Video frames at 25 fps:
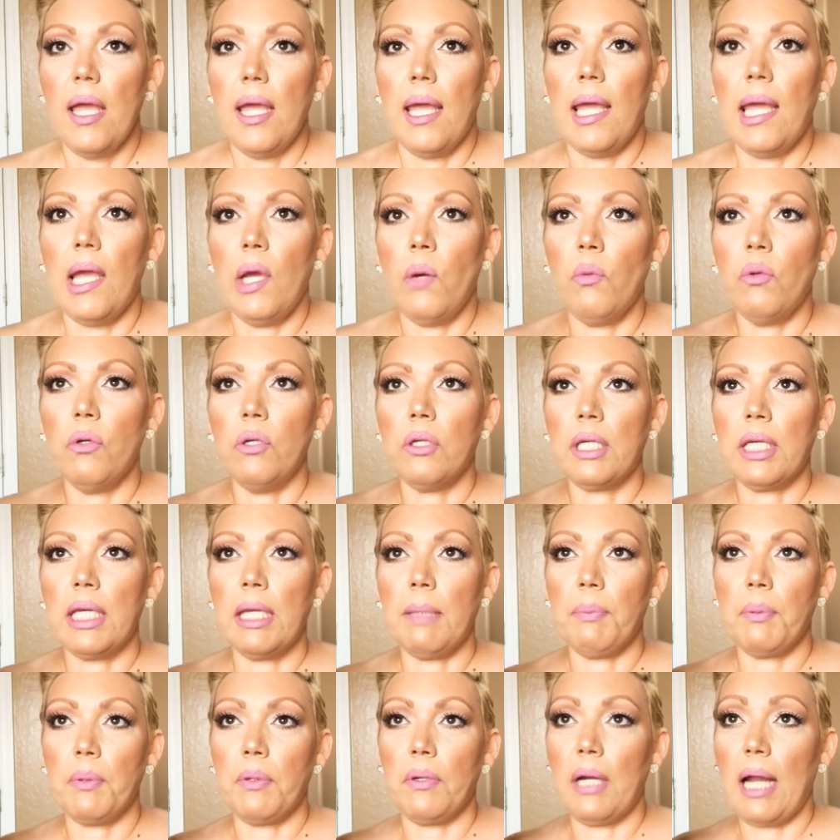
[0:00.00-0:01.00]
It will
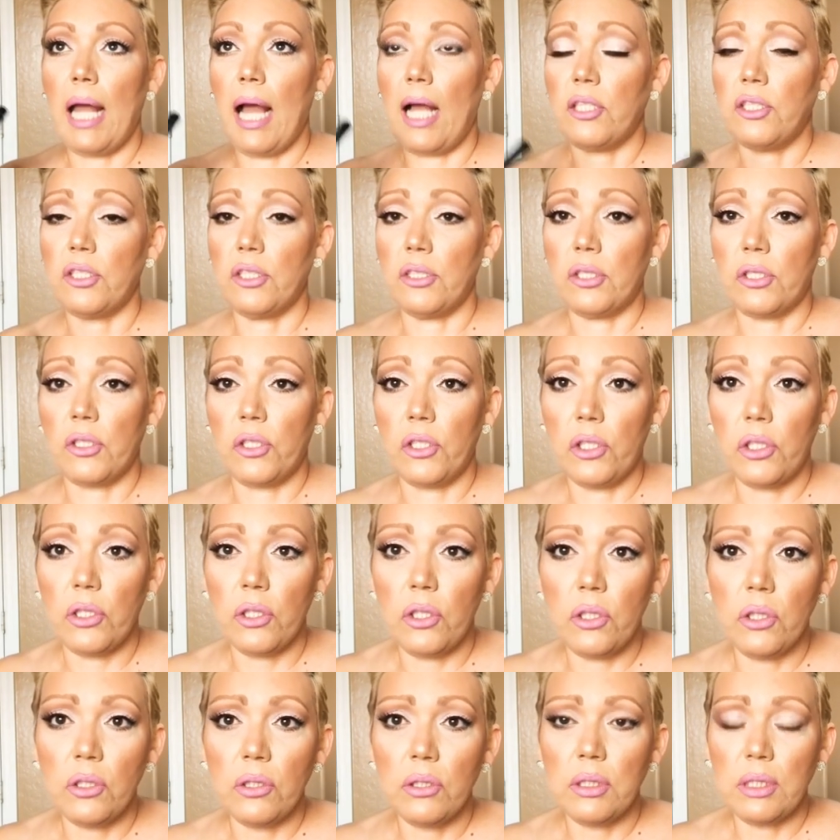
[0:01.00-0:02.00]
keep your lashes
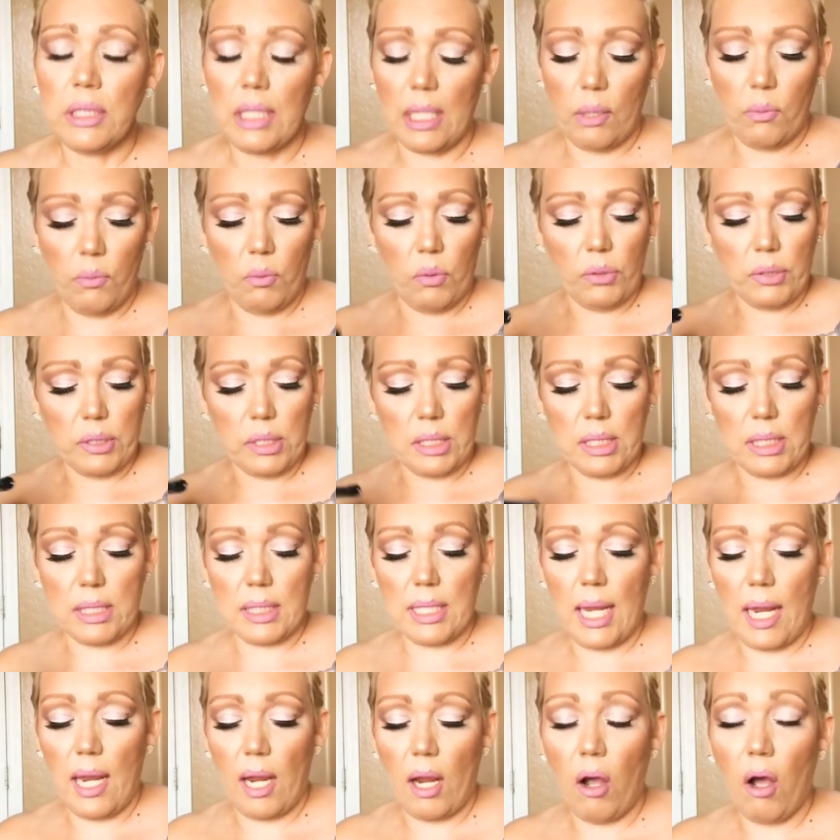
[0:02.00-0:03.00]
curled, it will
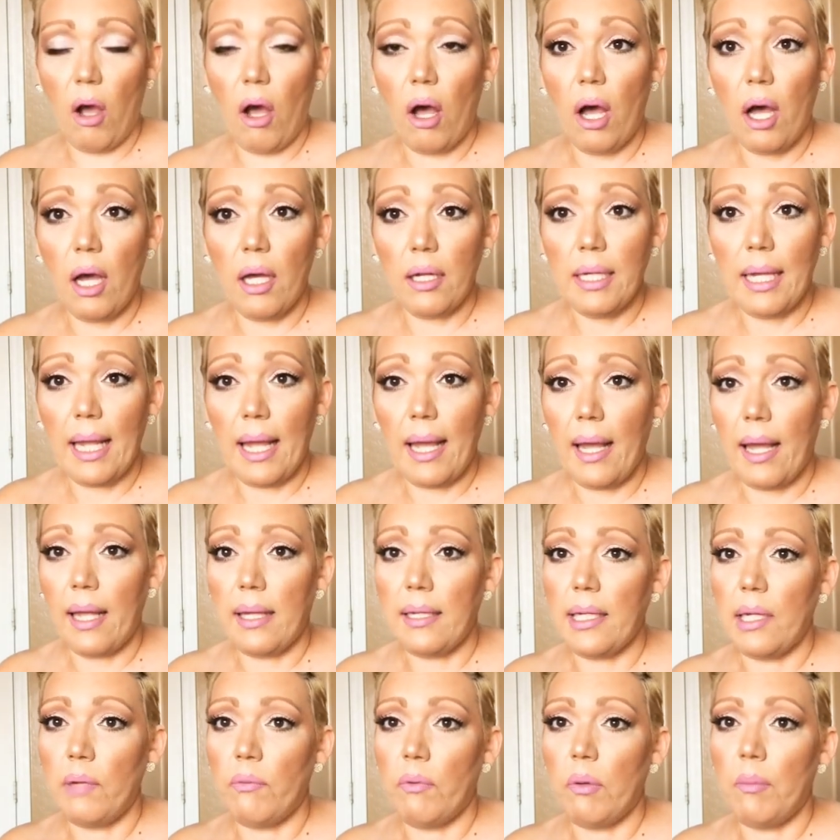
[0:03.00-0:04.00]
stay on,
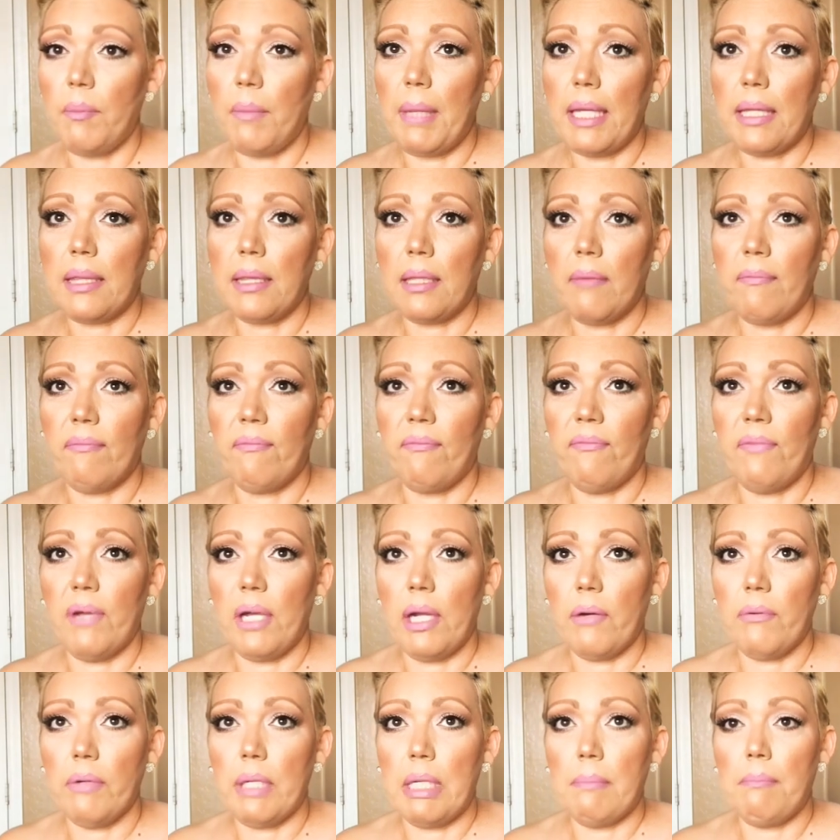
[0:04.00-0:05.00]
and it will make them
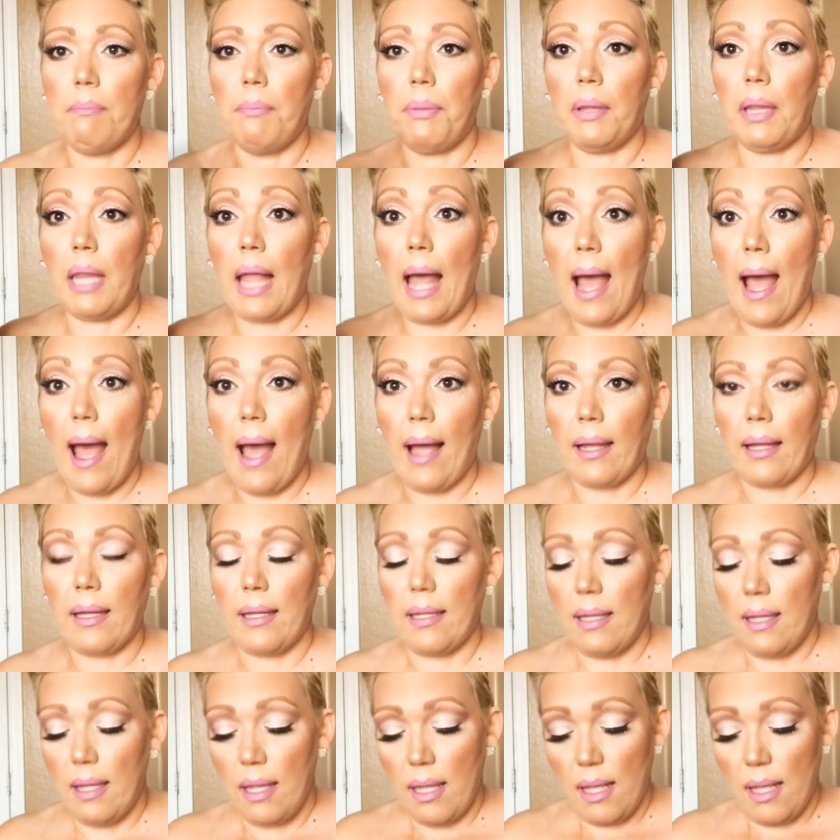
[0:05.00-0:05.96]
very black.